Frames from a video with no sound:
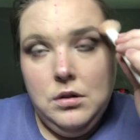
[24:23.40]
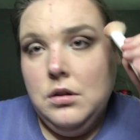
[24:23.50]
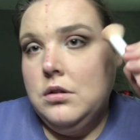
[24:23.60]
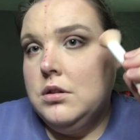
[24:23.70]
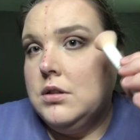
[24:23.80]

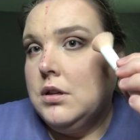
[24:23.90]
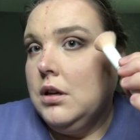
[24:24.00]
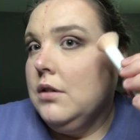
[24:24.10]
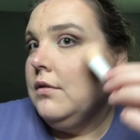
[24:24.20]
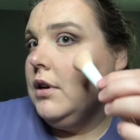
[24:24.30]
just
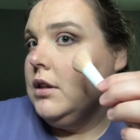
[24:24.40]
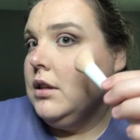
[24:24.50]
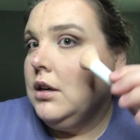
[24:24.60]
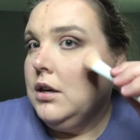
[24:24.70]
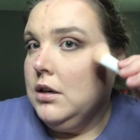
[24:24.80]
kind of right
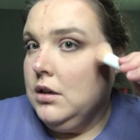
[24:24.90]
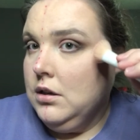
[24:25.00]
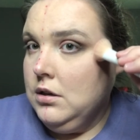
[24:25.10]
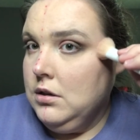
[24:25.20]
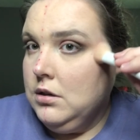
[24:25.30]
there.
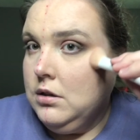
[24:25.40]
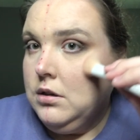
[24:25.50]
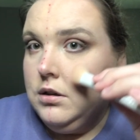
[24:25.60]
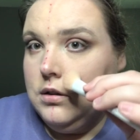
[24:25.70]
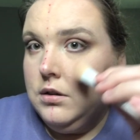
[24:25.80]

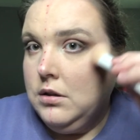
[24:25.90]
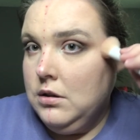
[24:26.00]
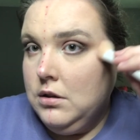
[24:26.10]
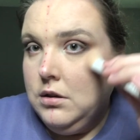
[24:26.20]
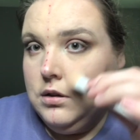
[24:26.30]
And
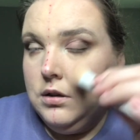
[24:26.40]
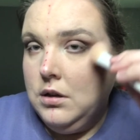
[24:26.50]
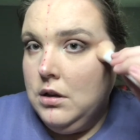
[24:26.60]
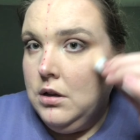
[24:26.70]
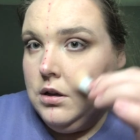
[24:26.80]
then
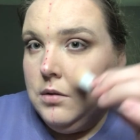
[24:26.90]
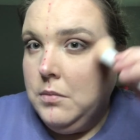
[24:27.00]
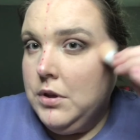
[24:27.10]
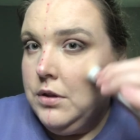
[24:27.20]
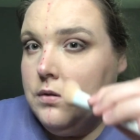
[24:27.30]

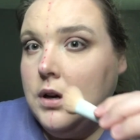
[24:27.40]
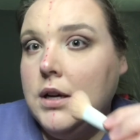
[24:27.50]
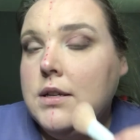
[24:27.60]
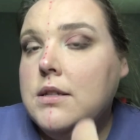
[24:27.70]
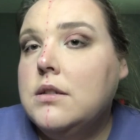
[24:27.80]
put the
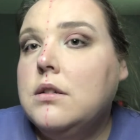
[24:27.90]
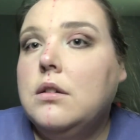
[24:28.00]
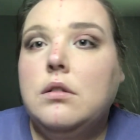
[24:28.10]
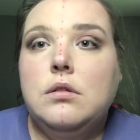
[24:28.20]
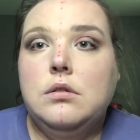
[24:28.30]
rest
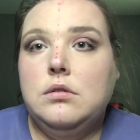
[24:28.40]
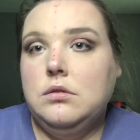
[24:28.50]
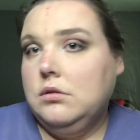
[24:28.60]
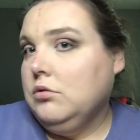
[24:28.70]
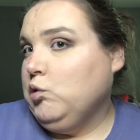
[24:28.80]

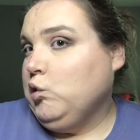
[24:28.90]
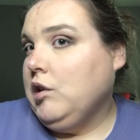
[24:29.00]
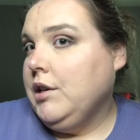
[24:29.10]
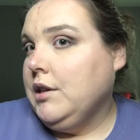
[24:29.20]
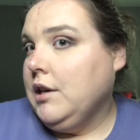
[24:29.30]

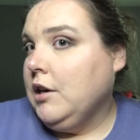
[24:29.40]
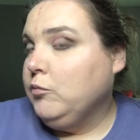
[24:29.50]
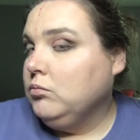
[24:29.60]
right there.